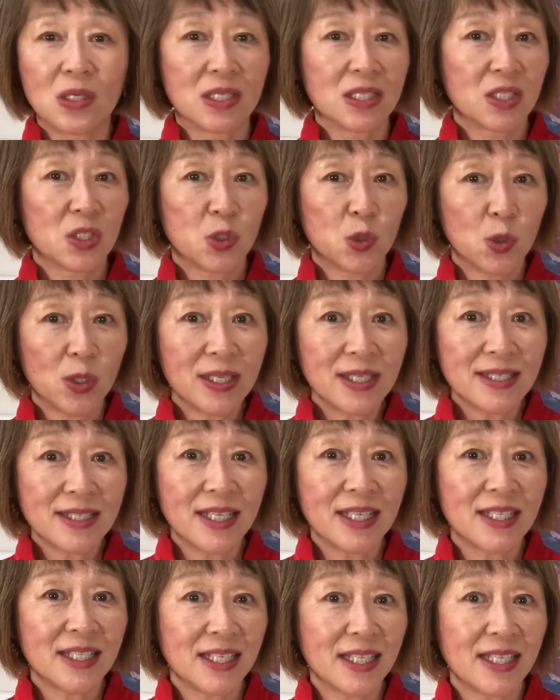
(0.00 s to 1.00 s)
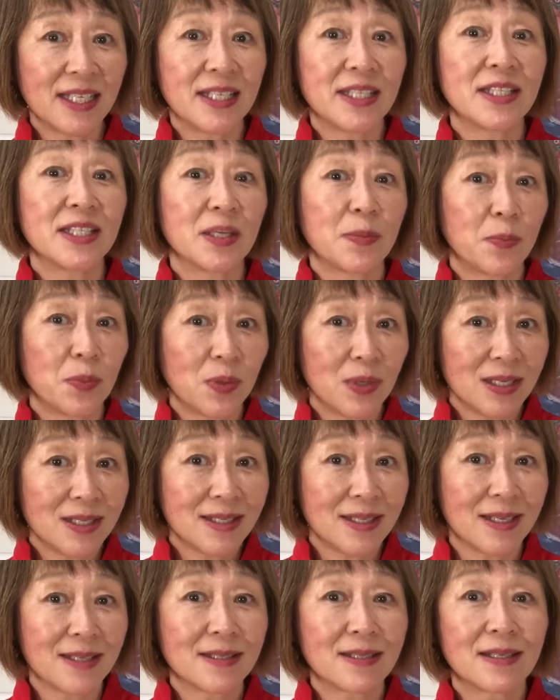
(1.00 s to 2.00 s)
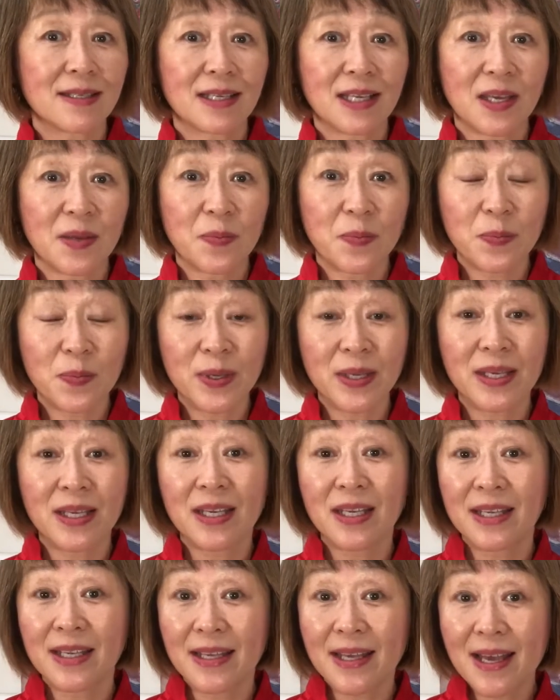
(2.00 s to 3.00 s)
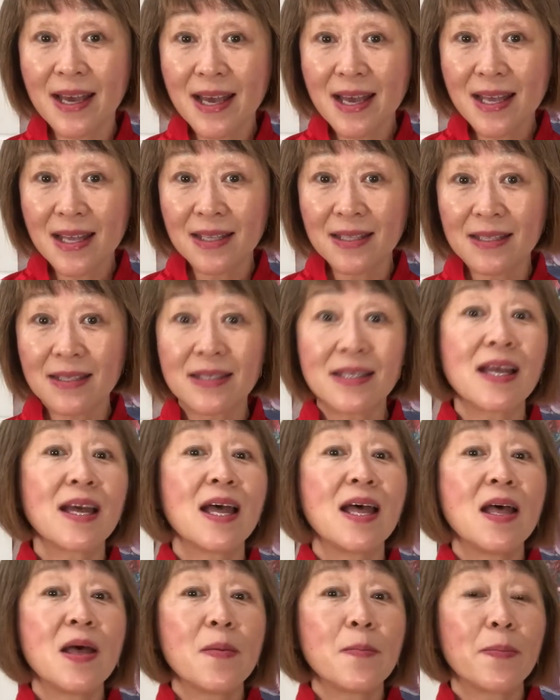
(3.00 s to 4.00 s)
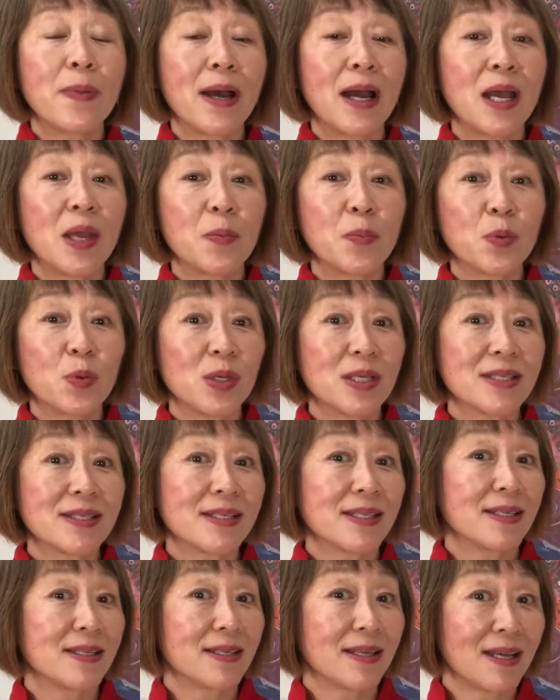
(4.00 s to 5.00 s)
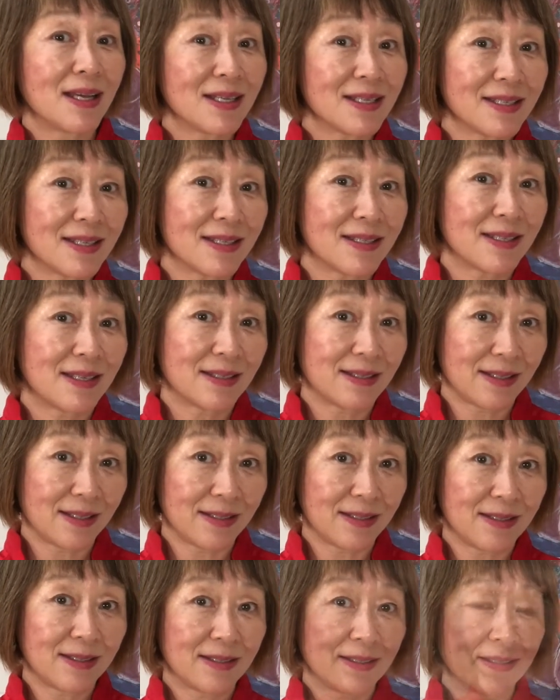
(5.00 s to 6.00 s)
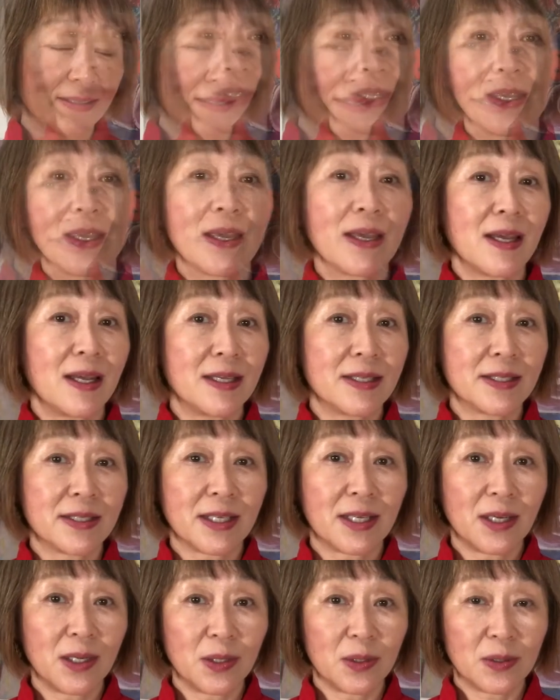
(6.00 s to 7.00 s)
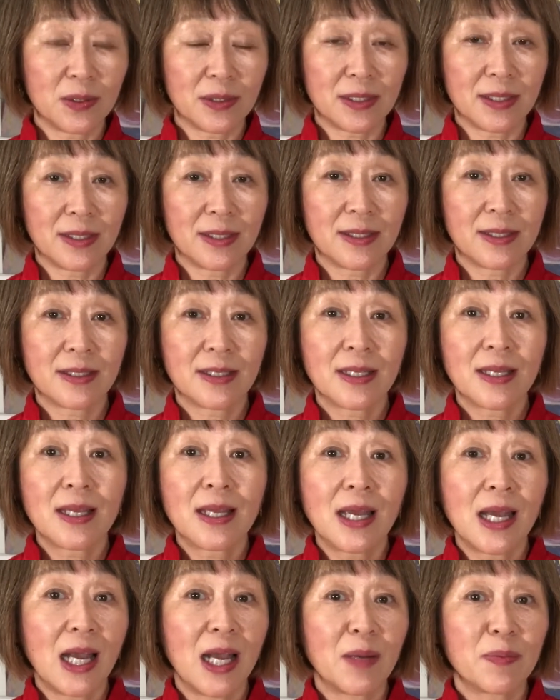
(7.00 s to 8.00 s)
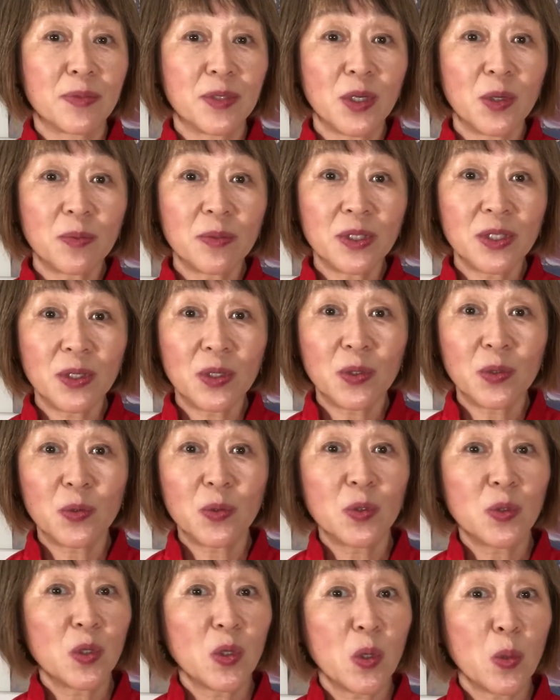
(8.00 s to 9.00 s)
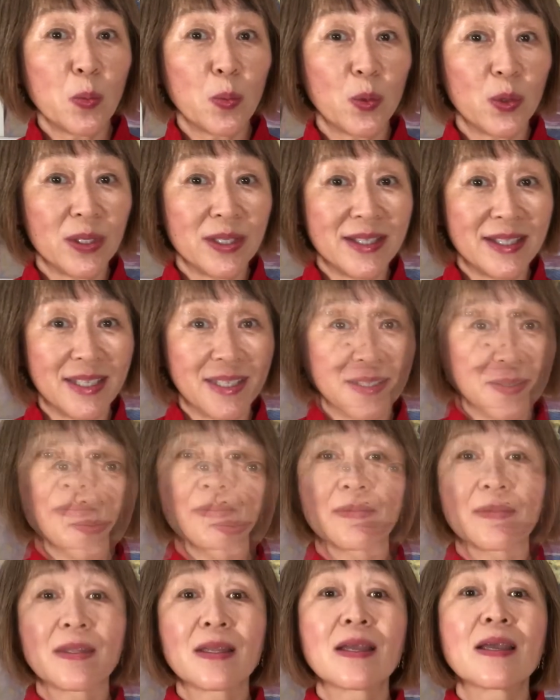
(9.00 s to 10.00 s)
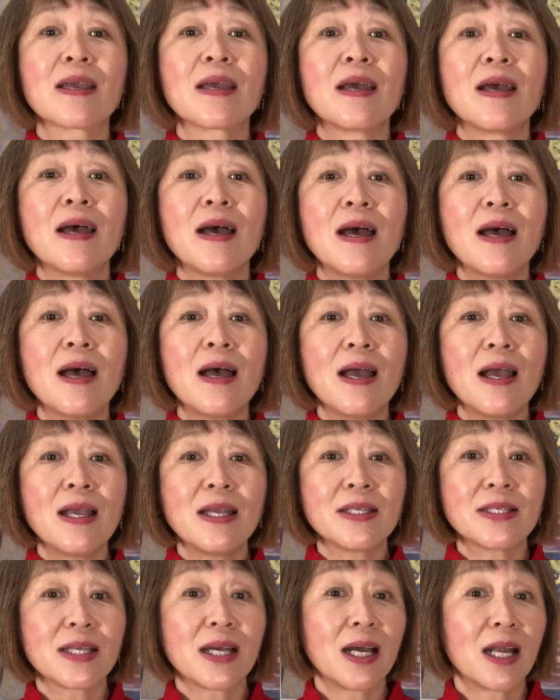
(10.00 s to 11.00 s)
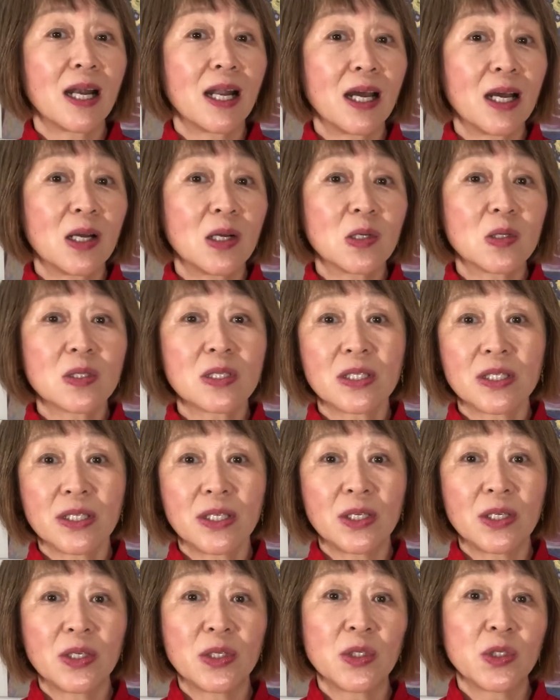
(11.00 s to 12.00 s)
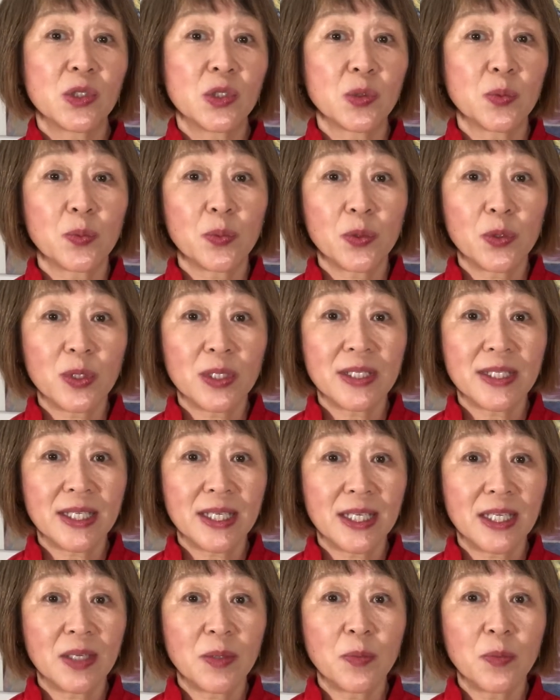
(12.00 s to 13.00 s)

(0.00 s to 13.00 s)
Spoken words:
strengthening the process can be enhanced by breathing exercises. It's called abdominal breathing. It allows you to breathe in